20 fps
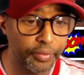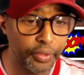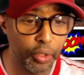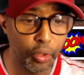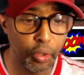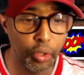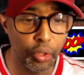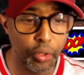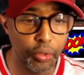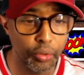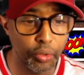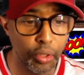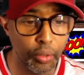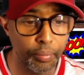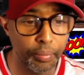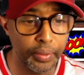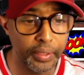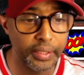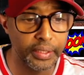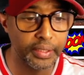
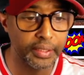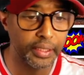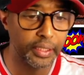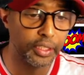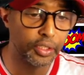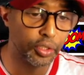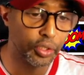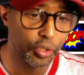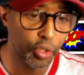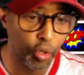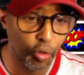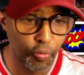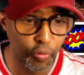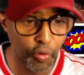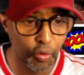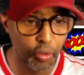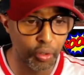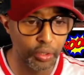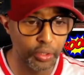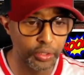Okop.
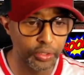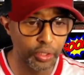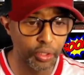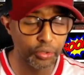It's